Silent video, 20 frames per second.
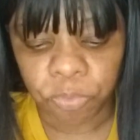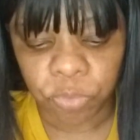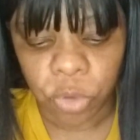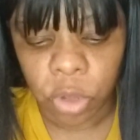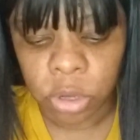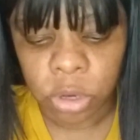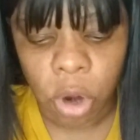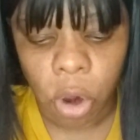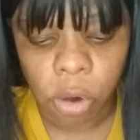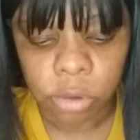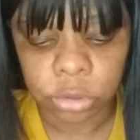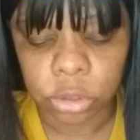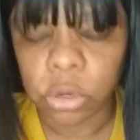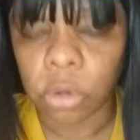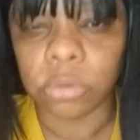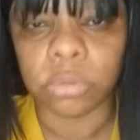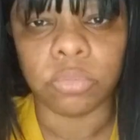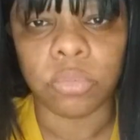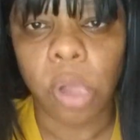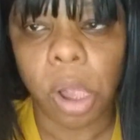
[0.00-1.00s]
You know,
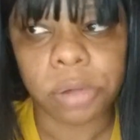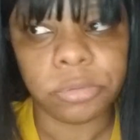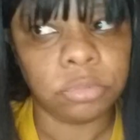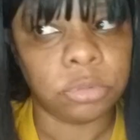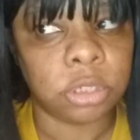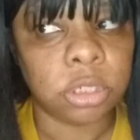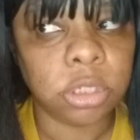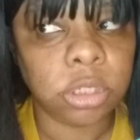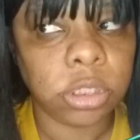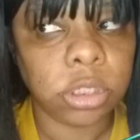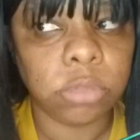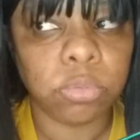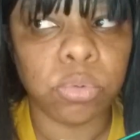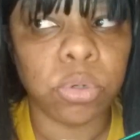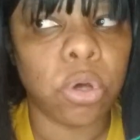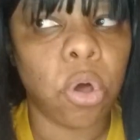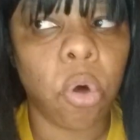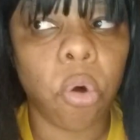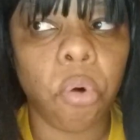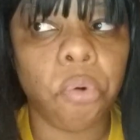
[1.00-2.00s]
so this
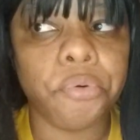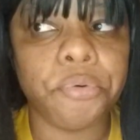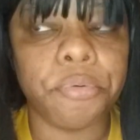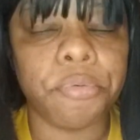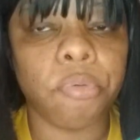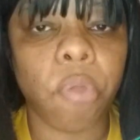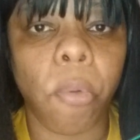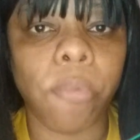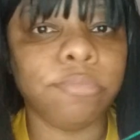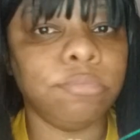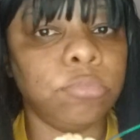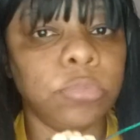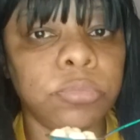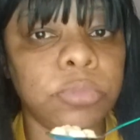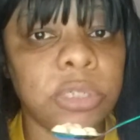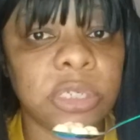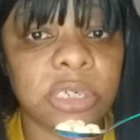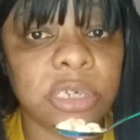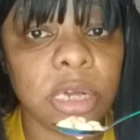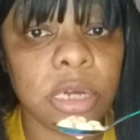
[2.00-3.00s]
will go will
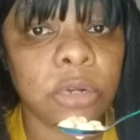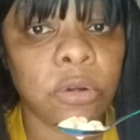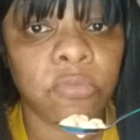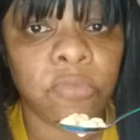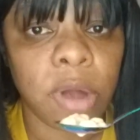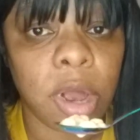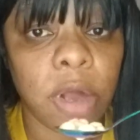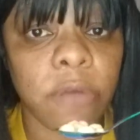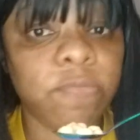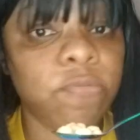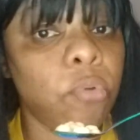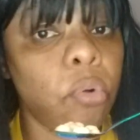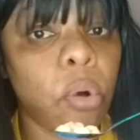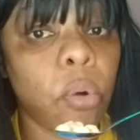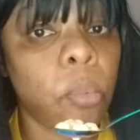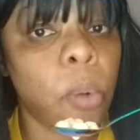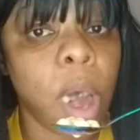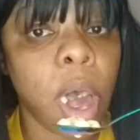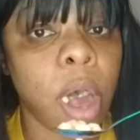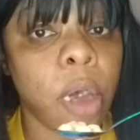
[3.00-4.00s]
be sitting around for a
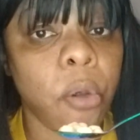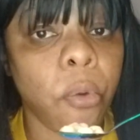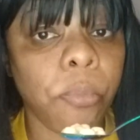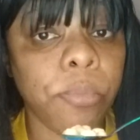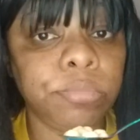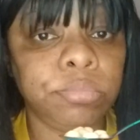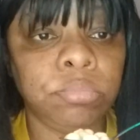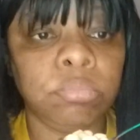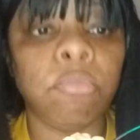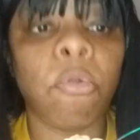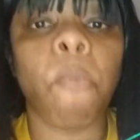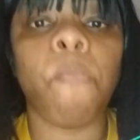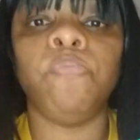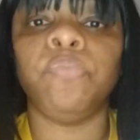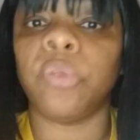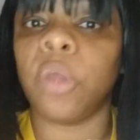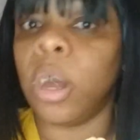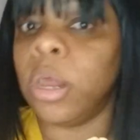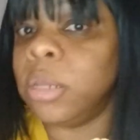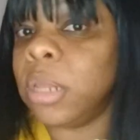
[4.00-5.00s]
while.
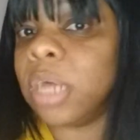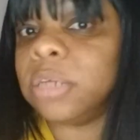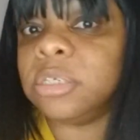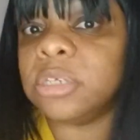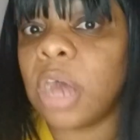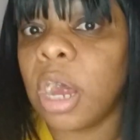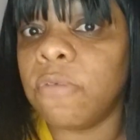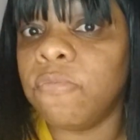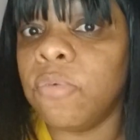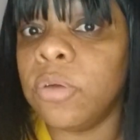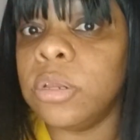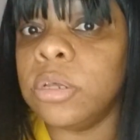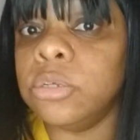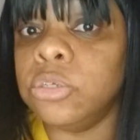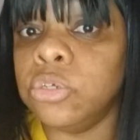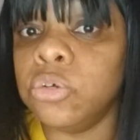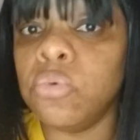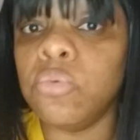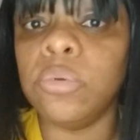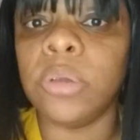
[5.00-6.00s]
Unless I really
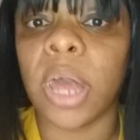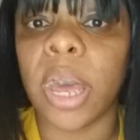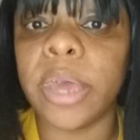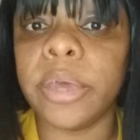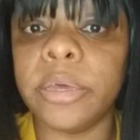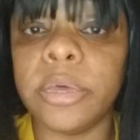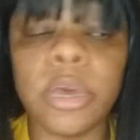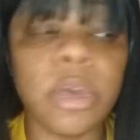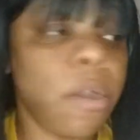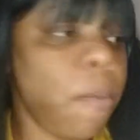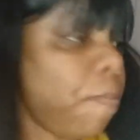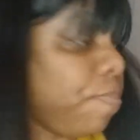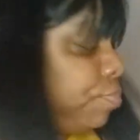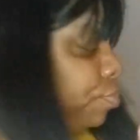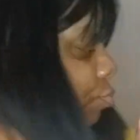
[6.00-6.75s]
do like it.